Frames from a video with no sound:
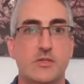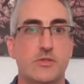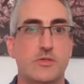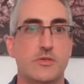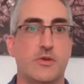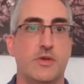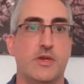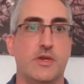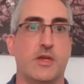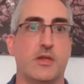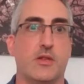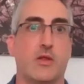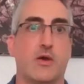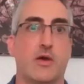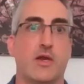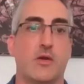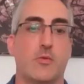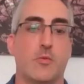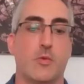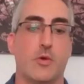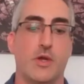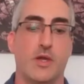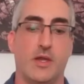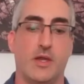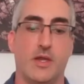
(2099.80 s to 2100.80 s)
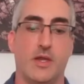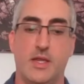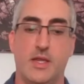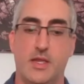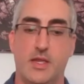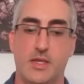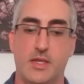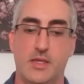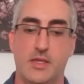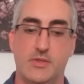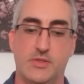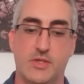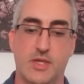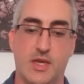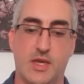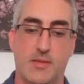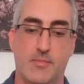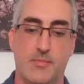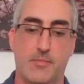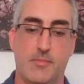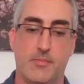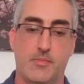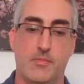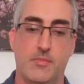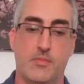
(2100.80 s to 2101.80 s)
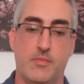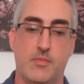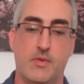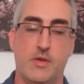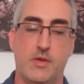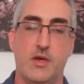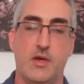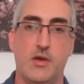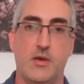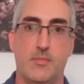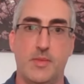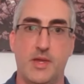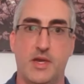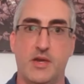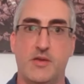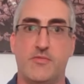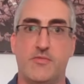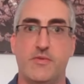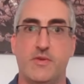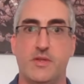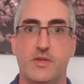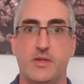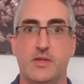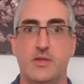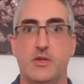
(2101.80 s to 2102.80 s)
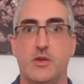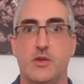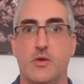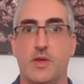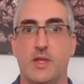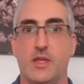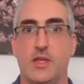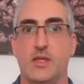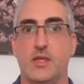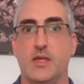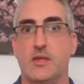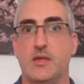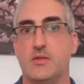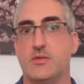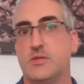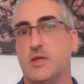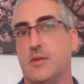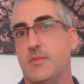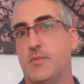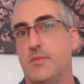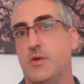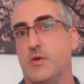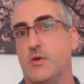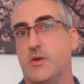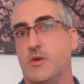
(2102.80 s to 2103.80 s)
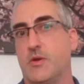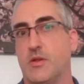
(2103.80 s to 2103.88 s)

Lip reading: during your line of work is a benefit, knowing that some of your